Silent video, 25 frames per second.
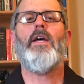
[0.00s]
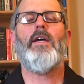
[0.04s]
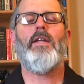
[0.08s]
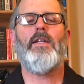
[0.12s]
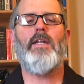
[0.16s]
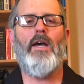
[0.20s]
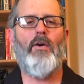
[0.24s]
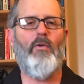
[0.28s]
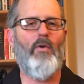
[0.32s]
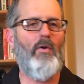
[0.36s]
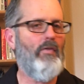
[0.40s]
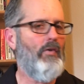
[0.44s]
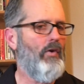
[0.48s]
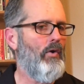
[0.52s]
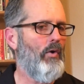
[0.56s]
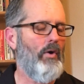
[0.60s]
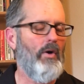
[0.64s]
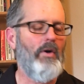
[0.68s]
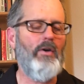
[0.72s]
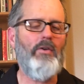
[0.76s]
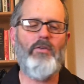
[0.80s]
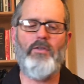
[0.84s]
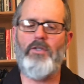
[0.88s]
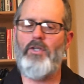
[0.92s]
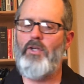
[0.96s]
Now, of
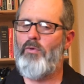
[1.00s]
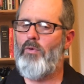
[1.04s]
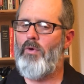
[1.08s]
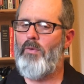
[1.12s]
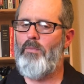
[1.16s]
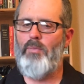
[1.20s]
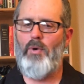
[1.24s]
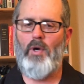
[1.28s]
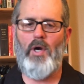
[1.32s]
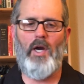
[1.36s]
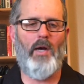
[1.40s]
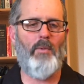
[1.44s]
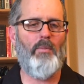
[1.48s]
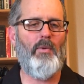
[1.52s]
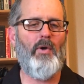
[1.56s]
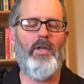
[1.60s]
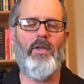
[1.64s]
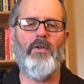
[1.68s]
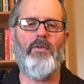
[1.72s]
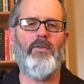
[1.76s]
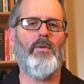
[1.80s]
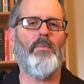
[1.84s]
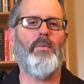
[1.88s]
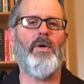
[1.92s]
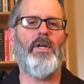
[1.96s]
course, you would probably
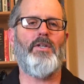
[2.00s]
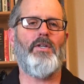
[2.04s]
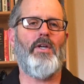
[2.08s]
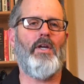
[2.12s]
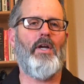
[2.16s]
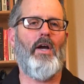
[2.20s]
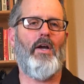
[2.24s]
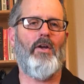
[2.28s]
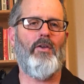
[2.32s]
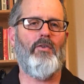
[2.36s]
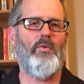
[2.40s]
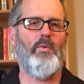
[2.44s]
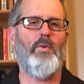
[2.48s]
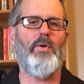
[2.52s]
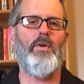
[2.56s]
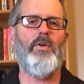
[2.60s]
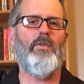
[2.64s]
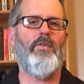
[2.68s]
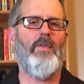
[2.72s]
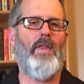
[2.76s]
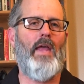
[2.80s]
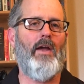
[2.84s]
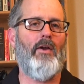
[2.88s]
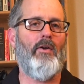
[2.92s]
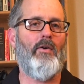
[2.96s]
use a bunch of cuss words.
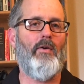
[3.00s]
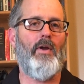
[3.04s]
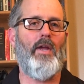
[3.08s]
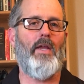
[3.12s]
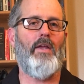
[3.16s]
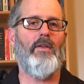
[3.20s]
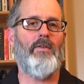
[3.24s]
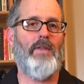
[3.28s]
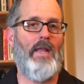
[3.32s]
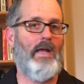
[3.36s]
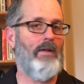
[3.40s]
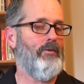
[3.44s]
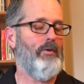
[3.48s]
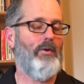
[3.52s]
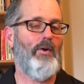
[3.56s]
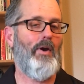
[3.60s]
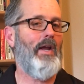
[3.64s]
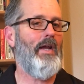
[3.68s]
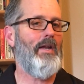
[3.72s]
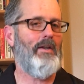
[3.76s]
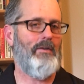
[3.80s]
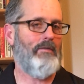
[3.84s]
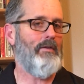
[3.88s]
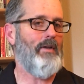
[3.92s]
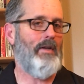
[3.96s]
That's
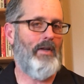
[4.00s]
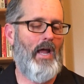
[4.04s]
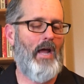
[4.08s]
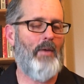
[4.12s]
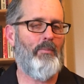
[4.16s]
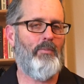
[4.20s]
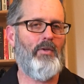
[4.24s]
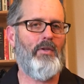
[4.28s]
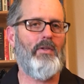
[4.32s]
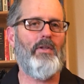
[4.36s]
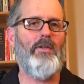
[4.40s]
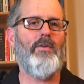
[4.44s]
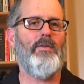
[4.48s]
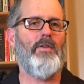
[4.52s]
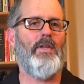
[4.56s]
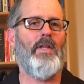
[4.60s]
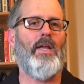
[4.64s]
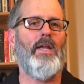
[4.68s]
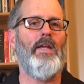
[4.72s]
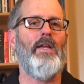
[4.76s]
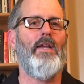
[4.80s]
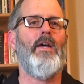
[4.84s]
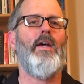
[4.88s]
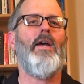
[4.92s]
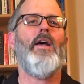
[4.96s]
great,
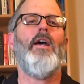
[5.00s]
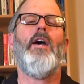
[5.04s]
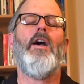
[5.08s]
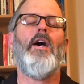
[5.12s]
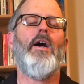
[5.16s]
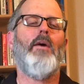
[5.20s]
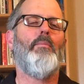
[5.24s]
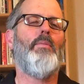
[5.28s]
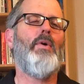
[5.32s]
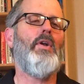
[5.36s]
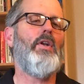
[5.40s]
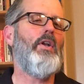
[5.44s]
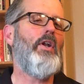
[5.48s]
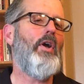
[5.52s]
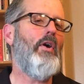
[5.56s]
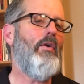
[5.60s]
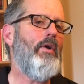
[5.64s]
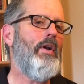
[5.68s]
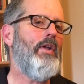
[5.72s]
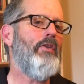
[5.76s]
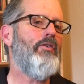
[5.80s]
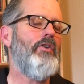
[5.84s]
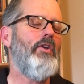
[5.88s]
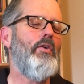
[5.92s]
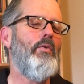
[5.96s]
absolutely. But
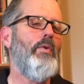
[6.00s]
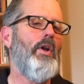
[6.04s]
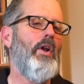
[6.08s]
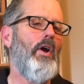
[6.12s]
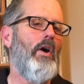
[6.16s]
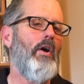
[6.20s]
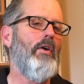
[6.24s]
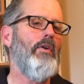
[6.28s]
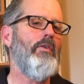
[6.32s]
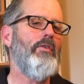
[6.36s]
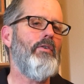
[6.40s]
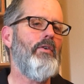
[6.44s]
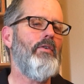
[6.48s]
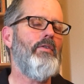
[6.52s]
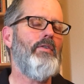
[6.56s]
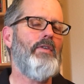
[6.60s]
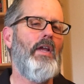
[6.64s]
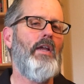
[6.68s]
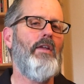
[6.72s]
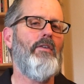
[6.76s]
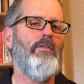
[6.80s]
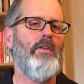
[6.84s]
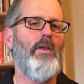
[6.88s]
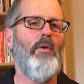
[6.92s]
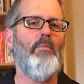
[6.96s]
notice you would also
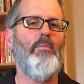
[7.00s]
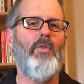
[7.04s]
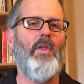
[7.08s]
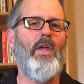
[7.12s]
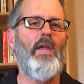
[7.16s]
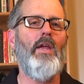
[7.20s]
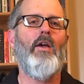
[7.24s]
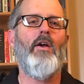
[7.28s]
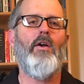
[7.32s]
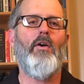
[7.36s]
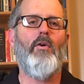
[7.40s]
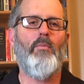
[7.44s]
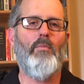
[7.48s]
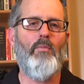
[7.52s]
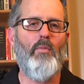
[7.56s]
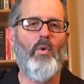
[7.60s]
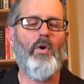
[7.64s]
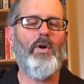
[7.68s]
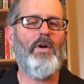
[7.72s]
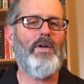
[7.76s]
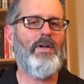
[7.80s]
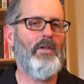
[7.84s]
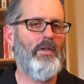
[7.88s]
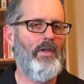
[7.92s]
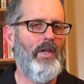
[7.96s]
say something
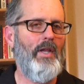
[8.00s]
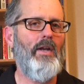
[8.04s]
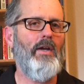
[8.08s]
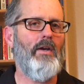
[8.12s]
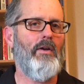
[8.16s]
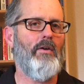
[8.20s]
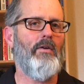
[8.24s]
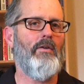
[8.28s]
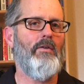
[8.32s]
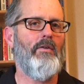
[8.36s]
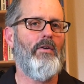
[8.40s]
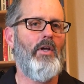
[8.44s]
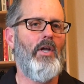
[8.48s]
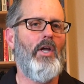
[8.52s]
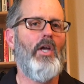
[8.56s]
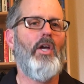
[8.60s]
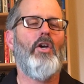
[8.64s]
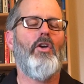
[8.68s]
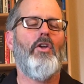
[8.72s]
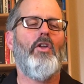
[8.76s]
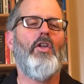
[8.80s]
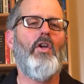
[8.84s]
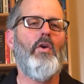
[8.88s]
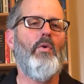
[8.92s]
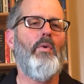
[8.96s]
more clinical.
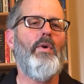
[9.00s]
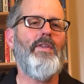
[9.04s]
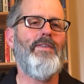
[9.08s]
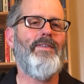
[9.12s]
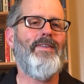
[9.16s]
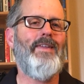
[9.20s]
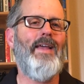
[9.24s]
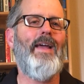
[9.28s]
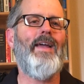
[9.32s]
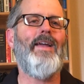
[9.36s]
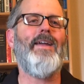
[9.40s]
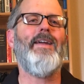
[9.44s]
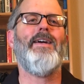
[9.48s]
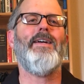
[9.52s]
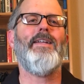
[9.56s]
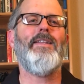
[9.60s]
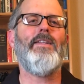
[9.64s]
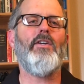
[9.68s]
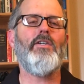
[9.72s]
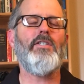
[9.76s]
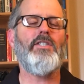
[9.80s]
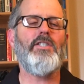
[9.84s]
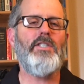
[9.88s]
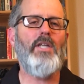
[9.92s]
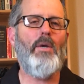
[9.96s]
You would say,
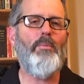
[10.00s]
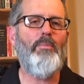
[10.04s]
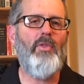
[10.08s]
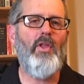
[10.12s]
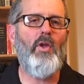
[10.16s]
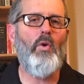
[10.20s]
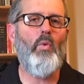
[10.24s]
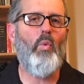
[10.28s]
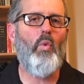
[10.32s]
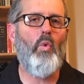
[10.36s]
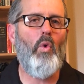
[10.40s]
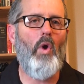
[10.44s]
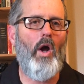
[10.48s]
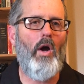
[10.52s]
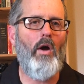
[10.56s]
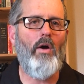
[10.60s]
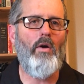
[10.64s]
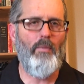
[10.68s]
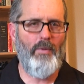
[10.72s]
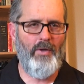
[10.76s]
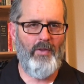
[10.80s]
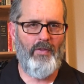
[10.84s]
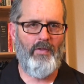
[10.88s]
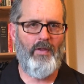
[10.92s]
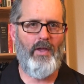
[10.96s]
there's something wrong
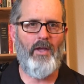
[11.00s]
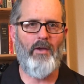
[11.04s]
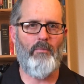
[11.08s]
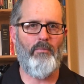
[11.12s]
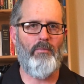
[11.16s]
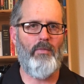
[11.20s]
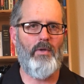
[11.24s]
with him.